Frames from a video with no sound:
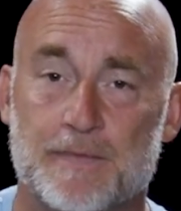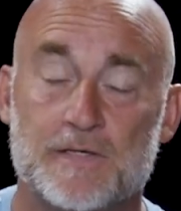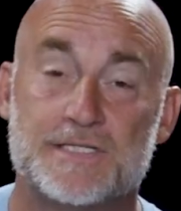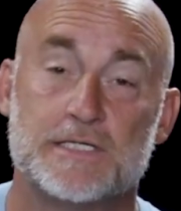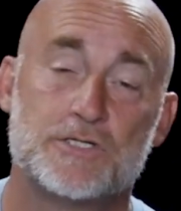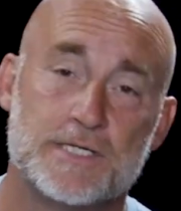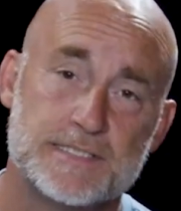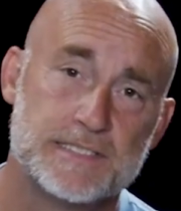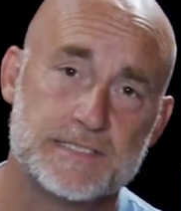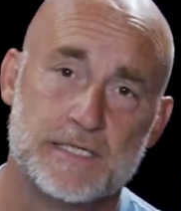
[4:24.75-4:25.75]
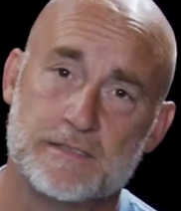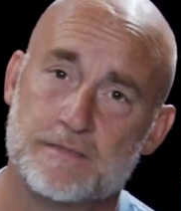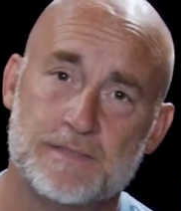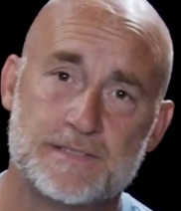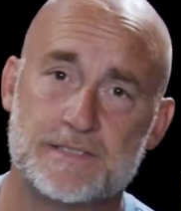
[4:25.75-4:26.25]
You see, just as
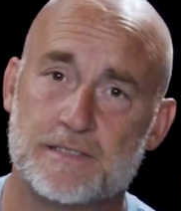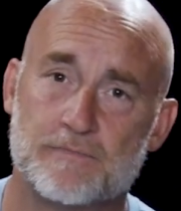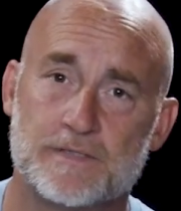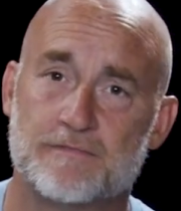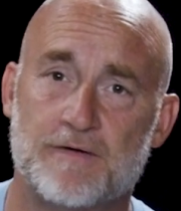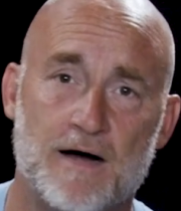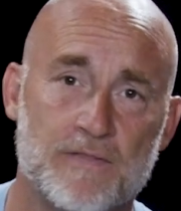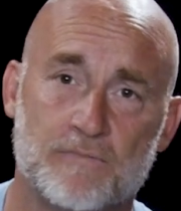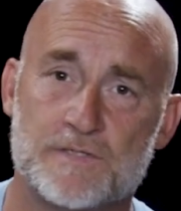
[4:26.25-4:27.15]
intimacy with the Father